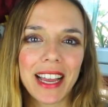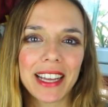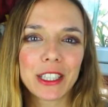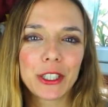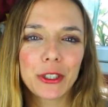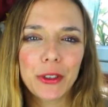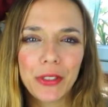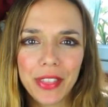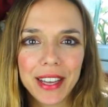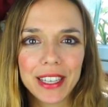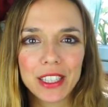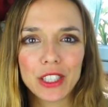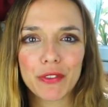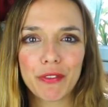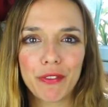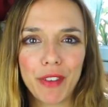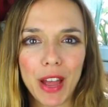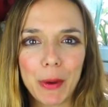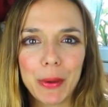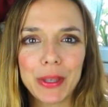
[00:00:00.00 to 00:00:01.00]
I do things
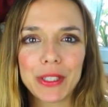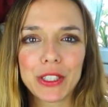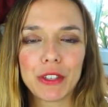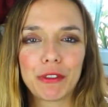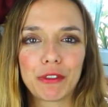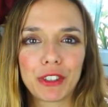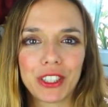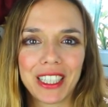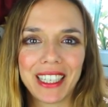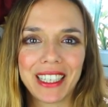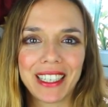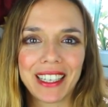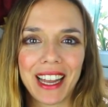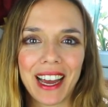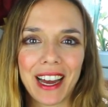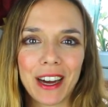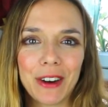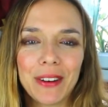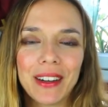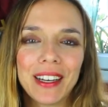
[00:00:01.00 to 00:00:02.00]
very differently
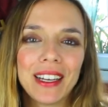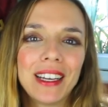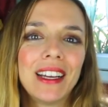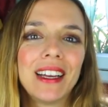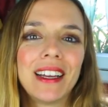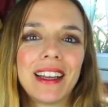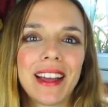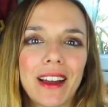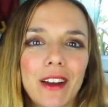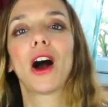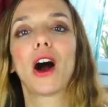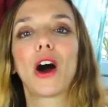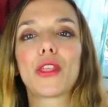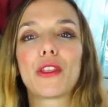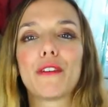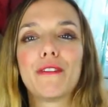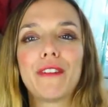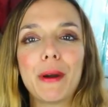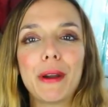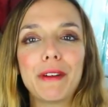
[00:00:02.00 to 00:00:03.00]
now. On
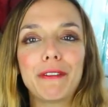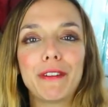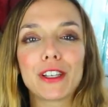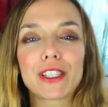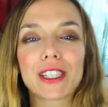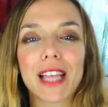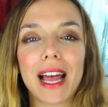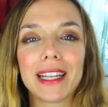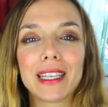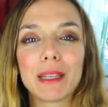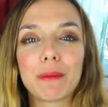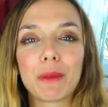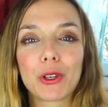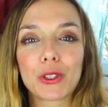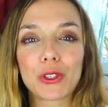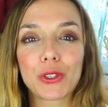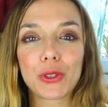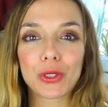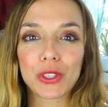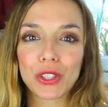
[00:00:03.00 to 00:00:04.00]
the very first
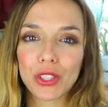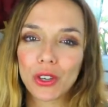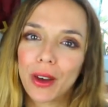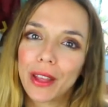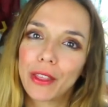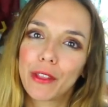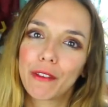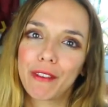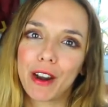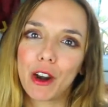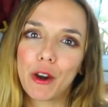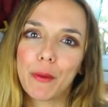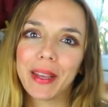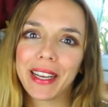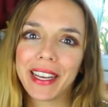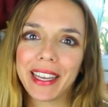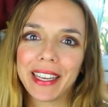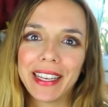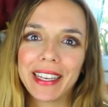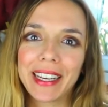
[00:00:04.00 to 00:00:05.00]
animals you saw at the very
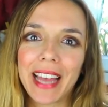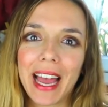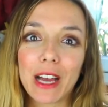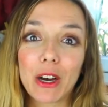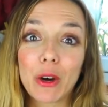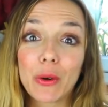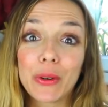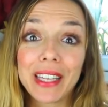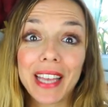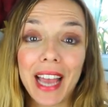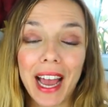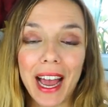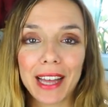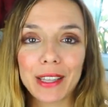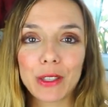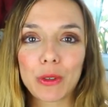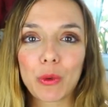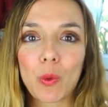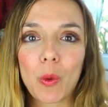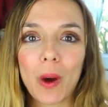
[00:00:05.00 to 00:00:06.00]
beginning, I only
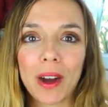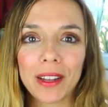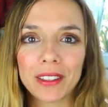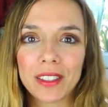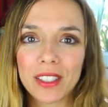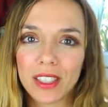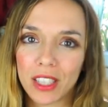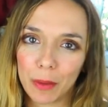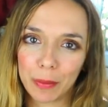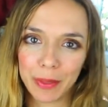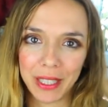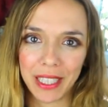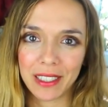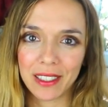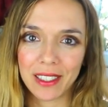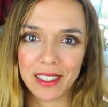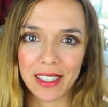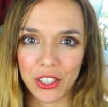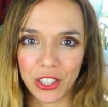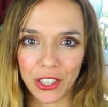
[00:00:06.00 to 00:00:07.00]
had one sculpting
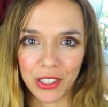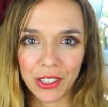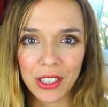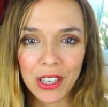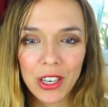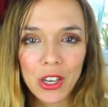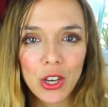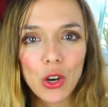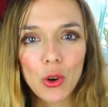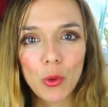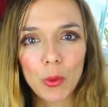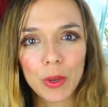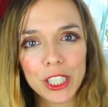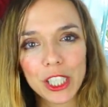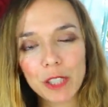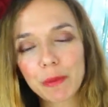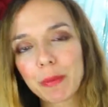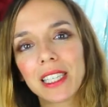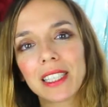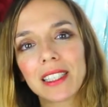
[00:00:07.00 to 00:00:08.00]
session,
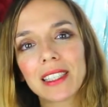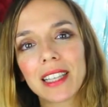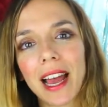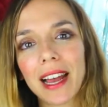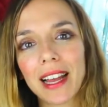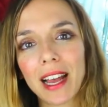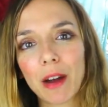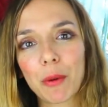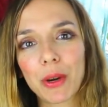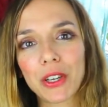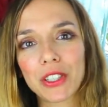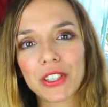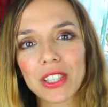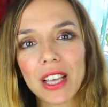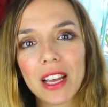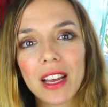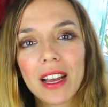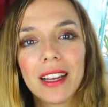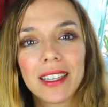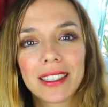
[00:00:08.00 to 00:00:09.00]
which means I was
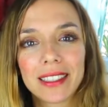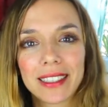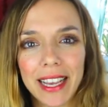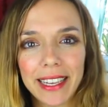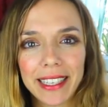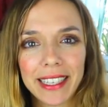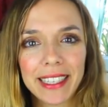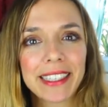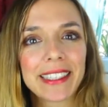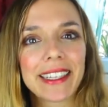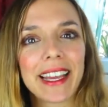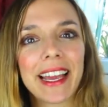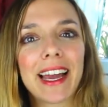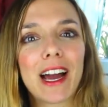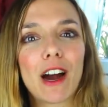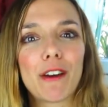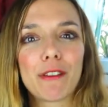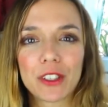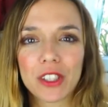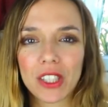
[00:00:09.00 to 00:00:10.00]
taking
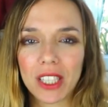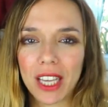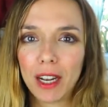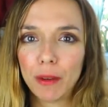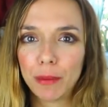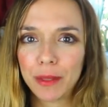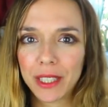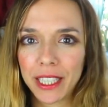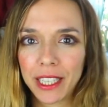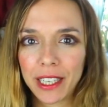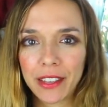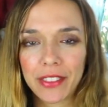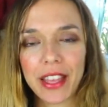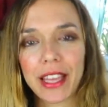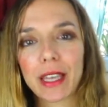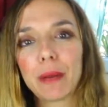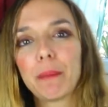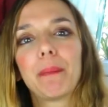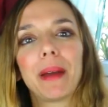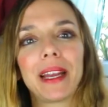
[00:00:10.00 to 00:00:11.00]
care of the sculpting,
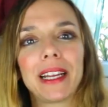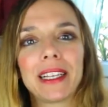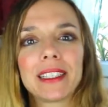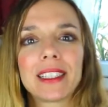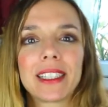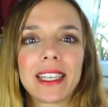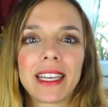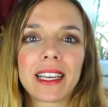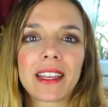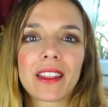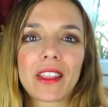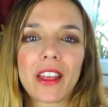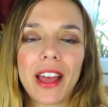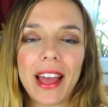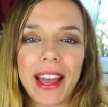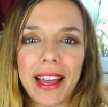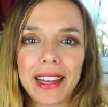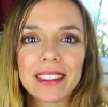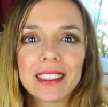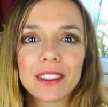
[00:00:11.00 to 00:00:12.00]
then painting the
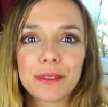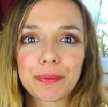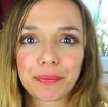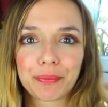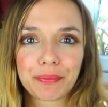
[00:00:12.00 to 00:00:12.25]
head.